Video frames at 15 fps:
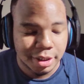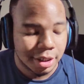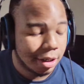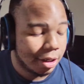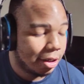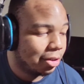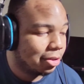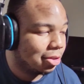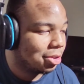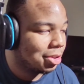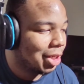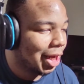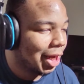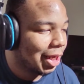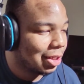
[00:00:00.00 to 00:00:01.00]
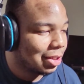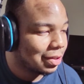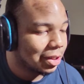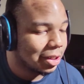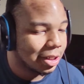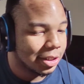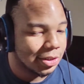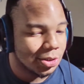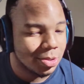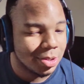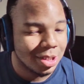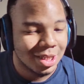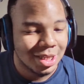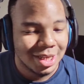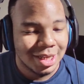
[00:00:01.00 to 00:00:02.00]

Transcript: Heard you. All right, let's get into it.